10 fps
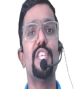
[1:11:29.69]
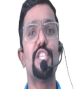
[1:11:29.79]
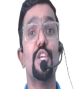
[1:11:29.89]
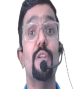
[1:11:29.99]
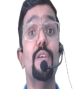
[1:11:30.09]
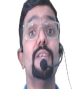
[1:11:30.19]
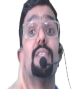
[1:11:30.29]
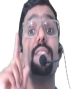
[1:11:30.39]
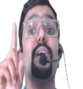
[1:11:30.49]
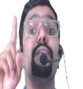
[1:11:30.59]
section?
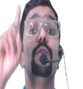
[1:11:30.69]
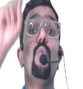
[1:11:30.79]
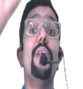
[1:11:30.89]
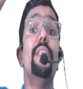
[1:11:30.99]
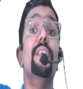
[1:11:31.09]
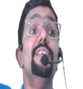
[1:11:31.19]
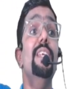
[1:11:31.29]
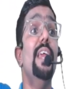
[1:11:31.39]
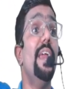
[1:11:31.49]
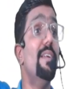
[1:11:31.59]

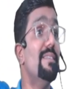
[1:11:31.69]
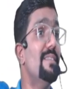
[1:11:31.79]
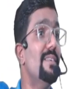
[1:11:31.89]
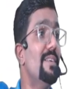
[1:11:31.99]
7(1)(a).